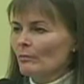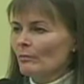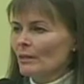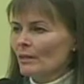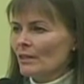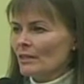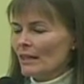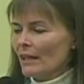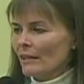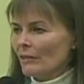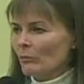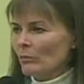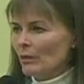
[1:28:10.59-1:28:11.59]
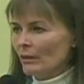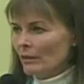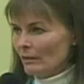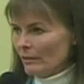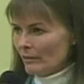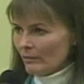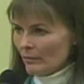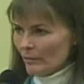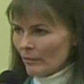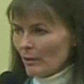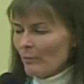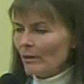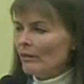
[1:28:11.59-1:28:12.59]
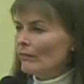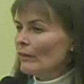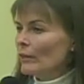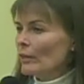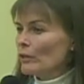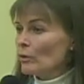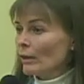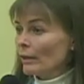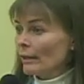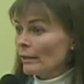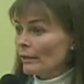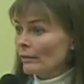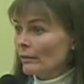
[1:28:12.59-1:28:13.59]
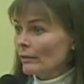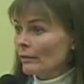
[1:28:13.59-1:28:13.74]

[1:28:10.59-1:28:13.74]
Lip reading: because that can be a bit of an adrenaline.